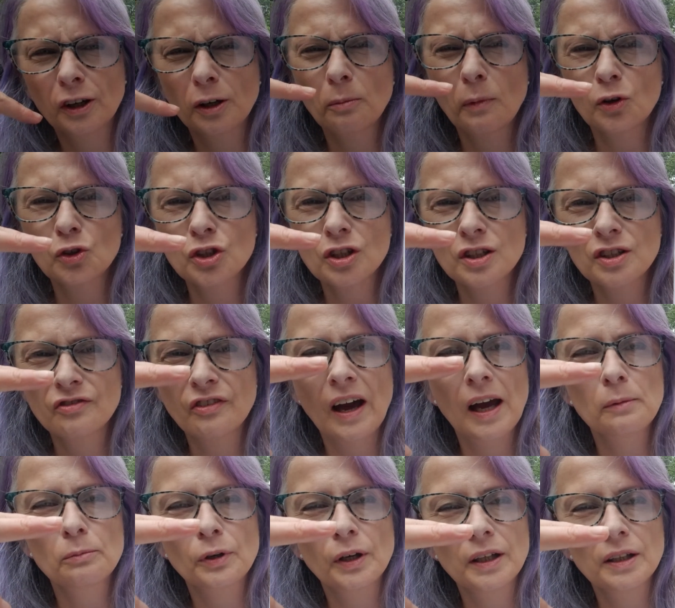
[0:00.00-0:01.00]
emotions
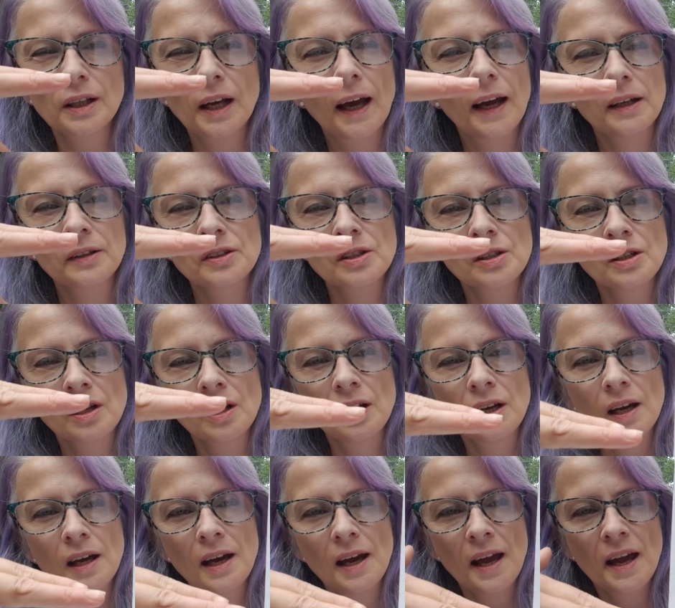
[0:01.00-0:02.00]
vibrate at.
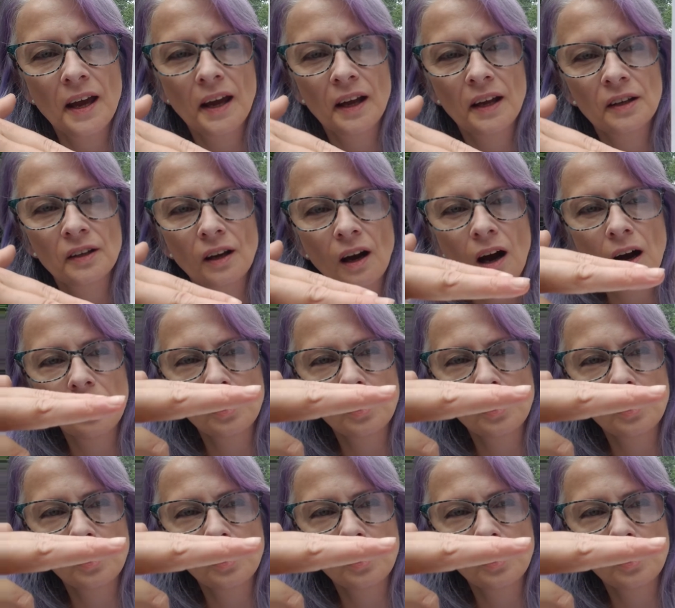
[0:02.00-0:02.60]
And all